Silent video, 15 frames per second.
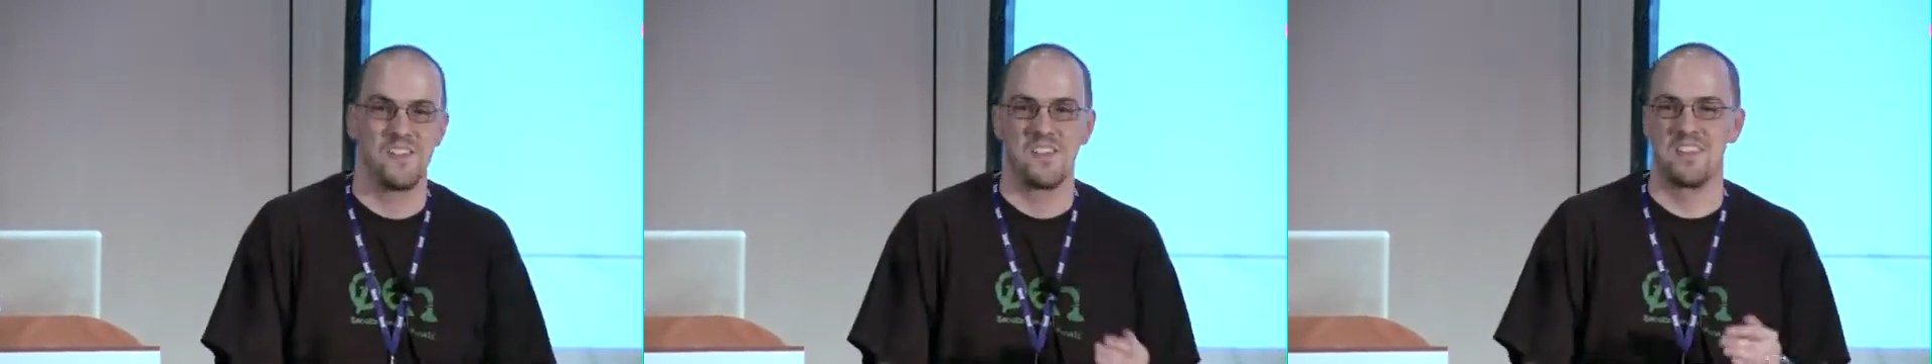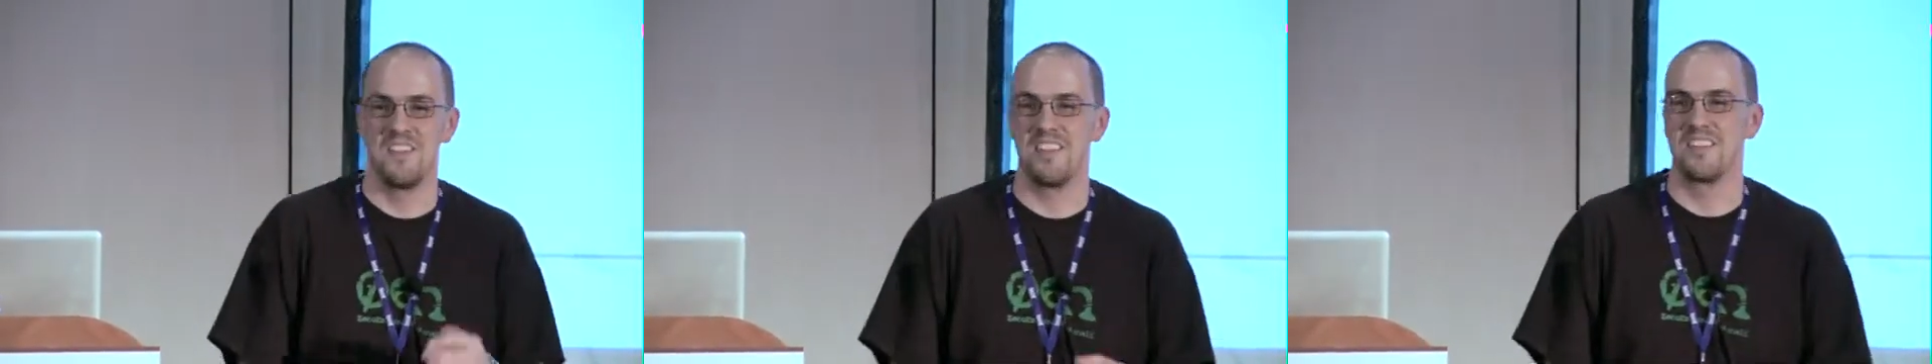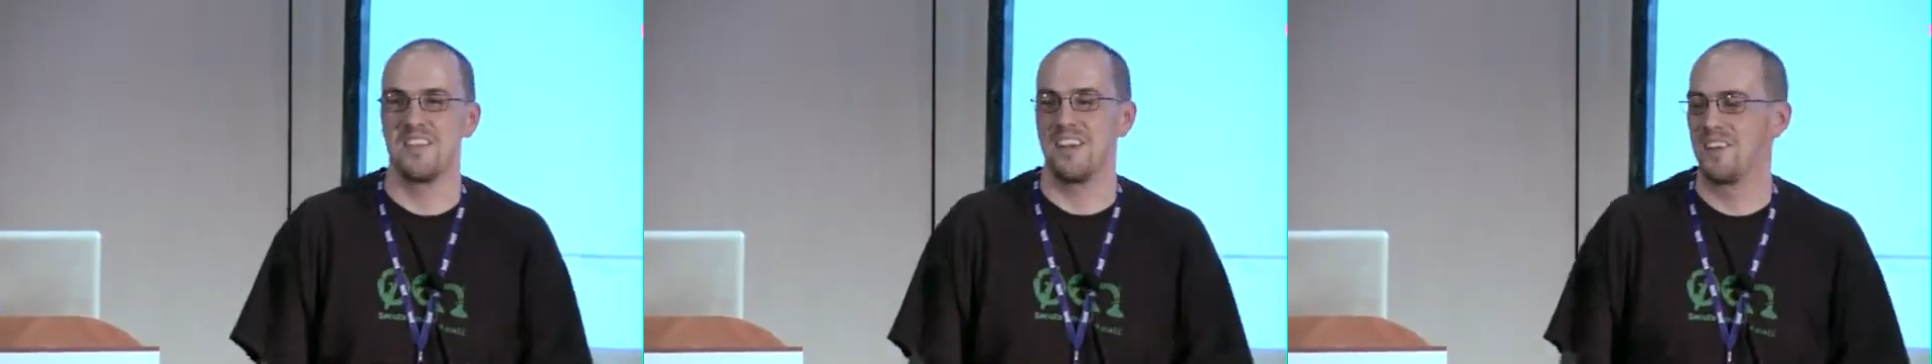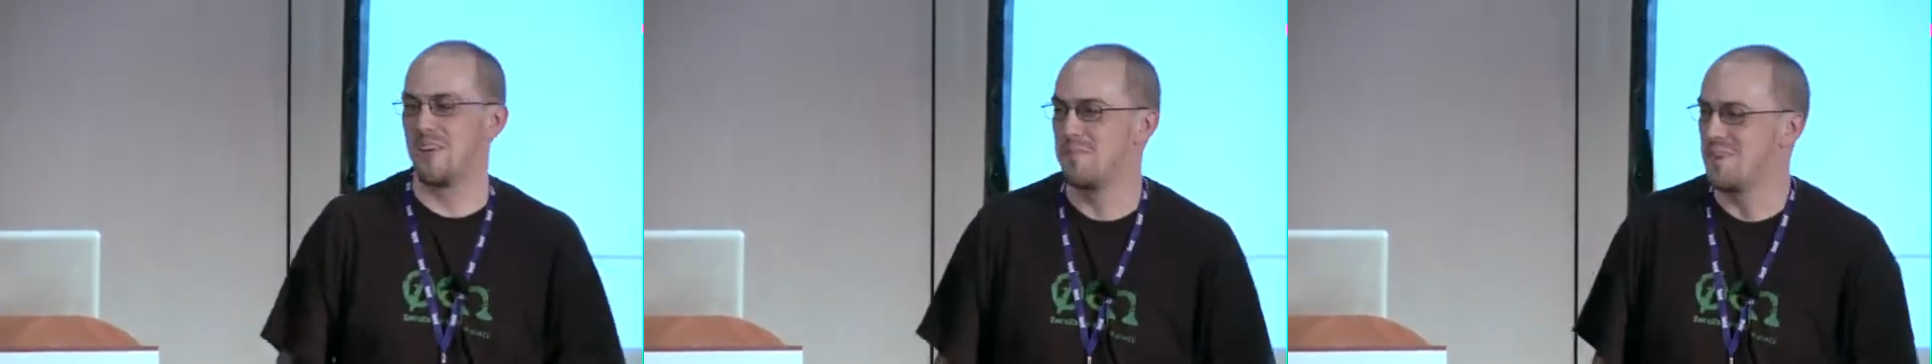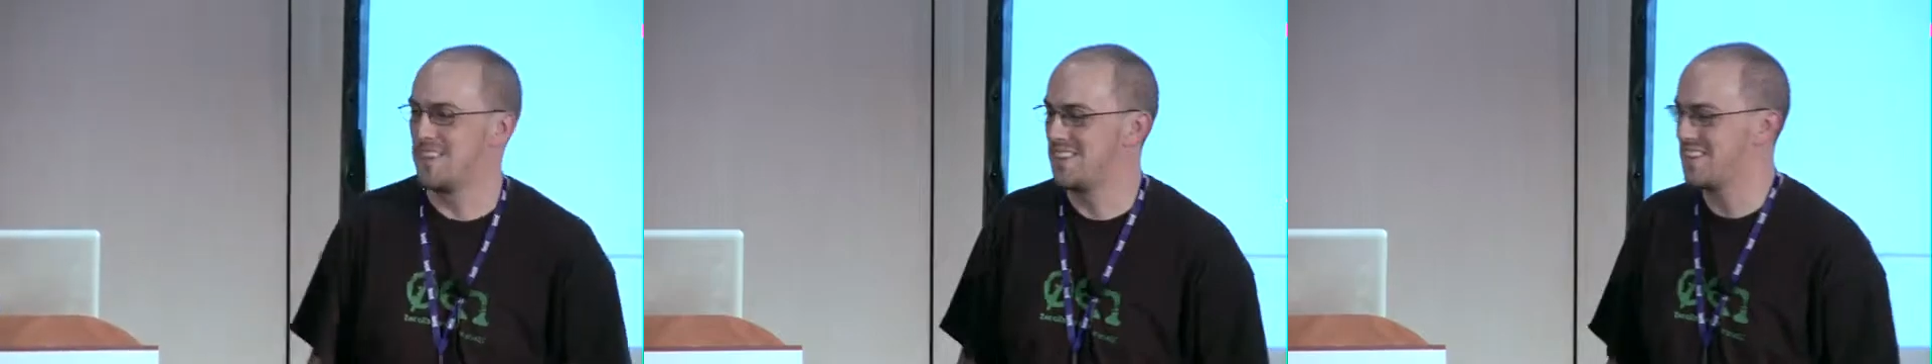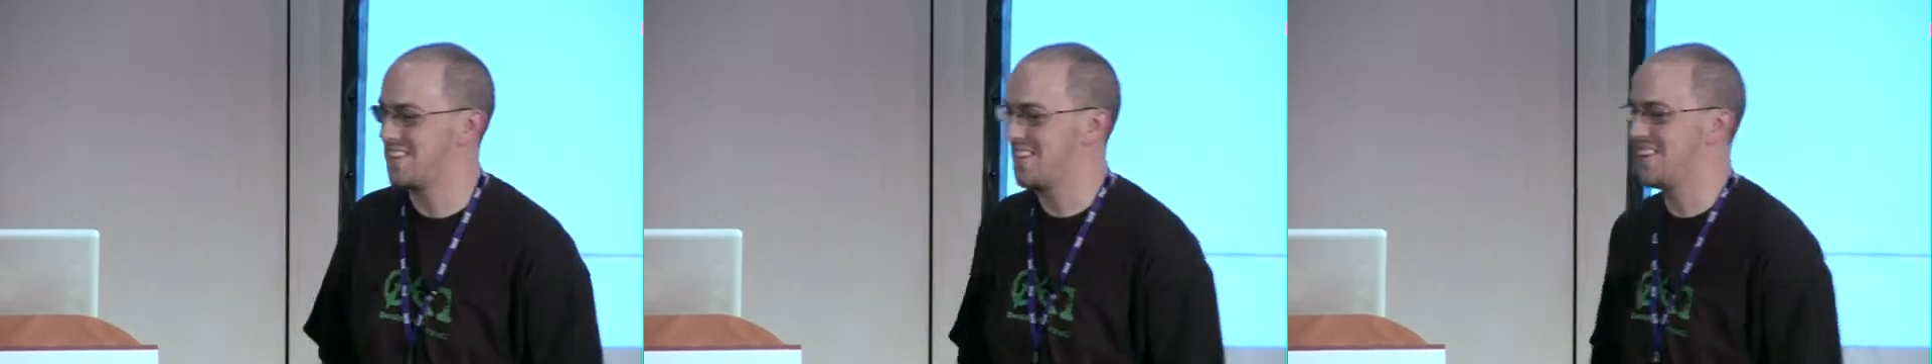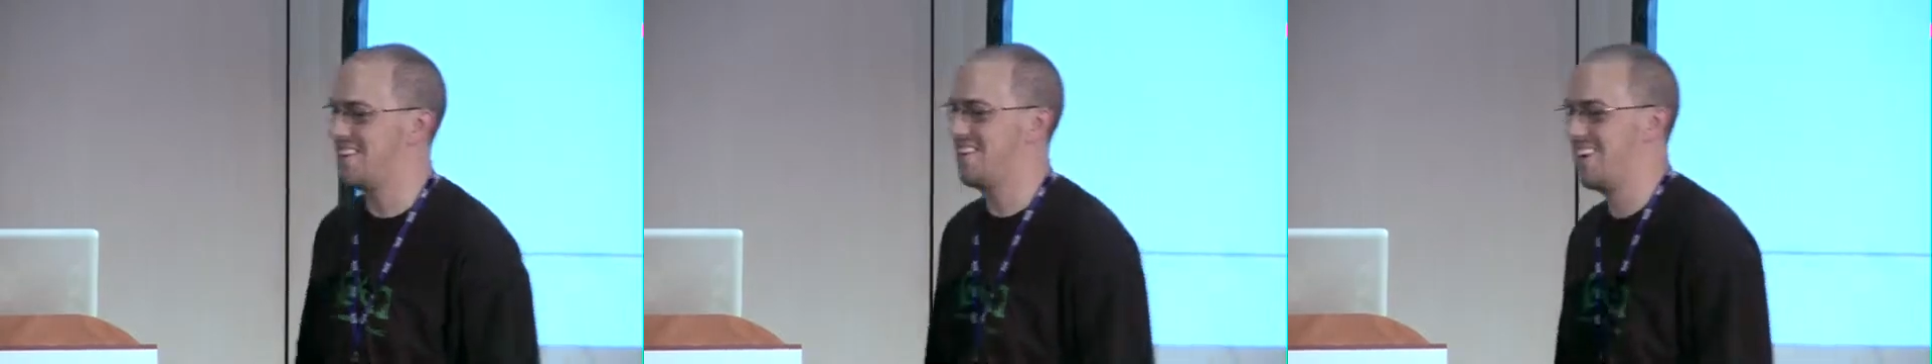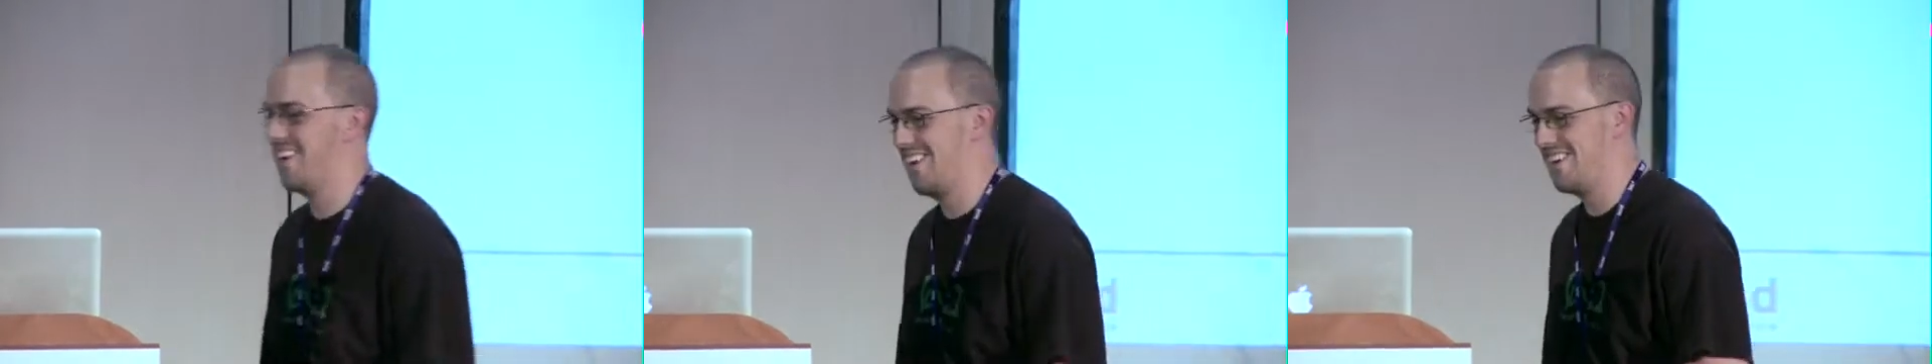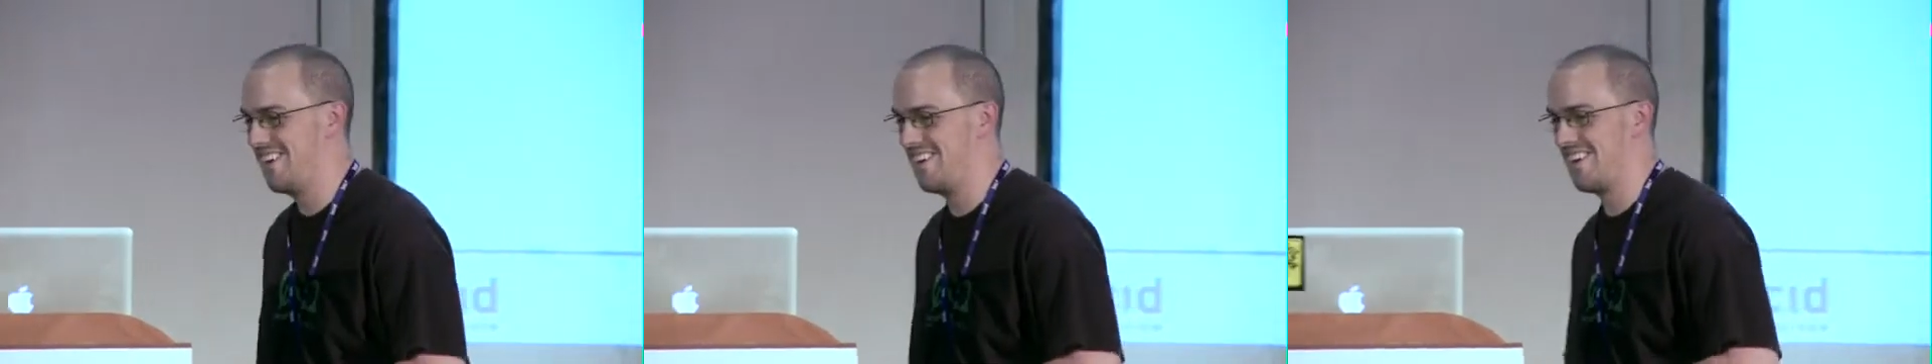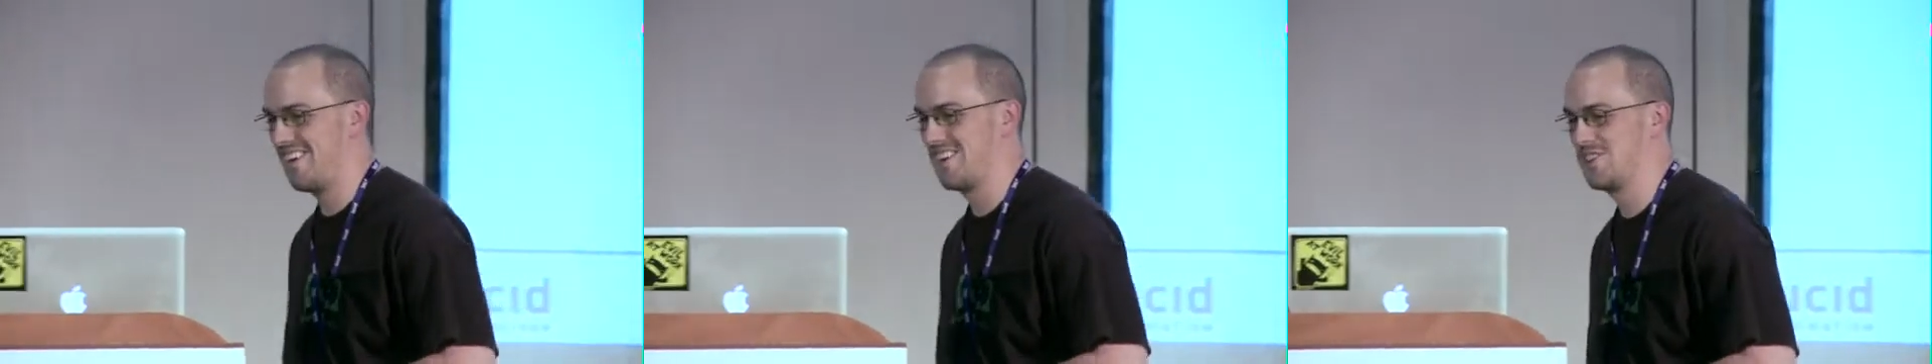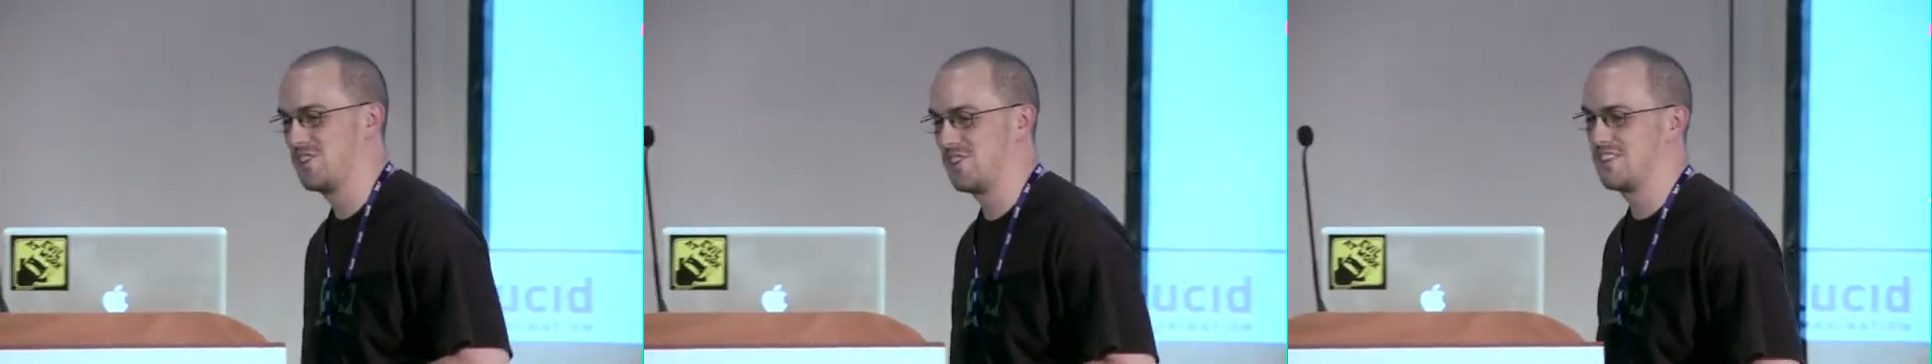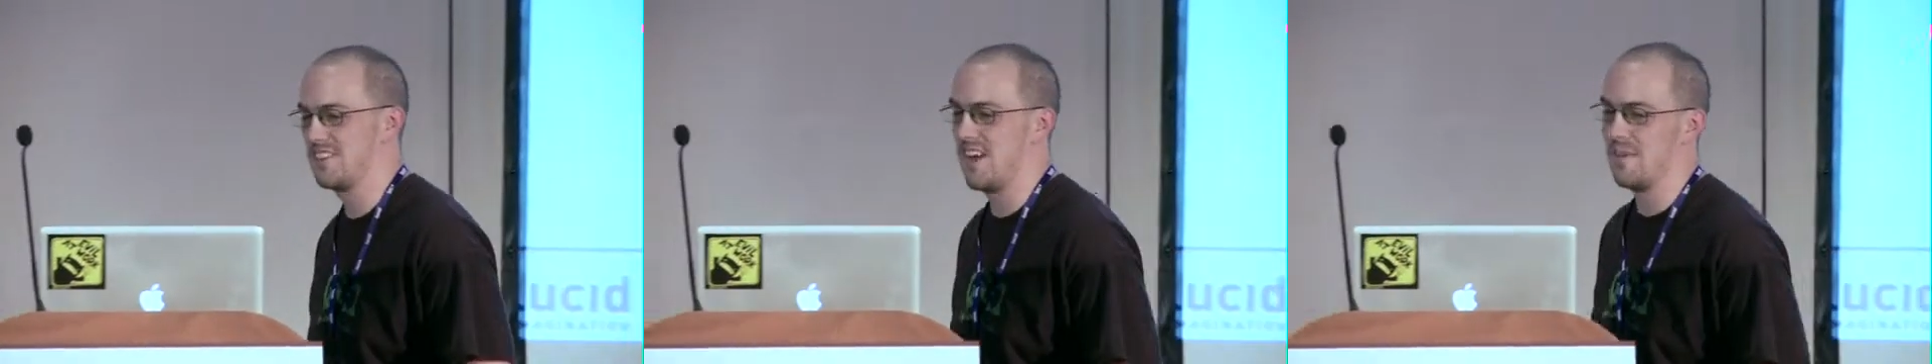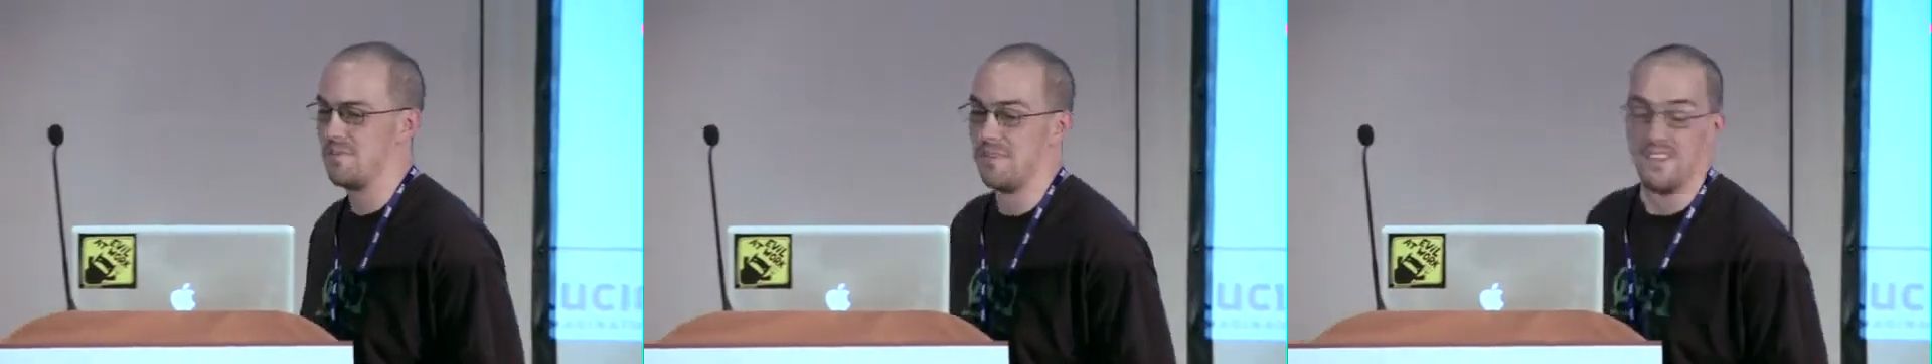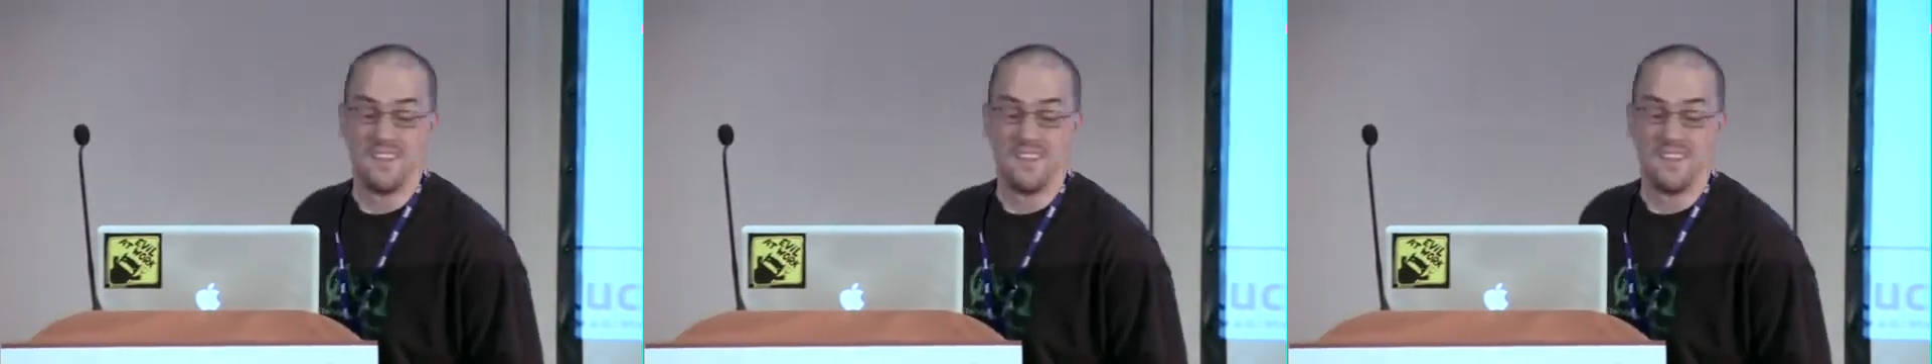since I'll commit it in a short time.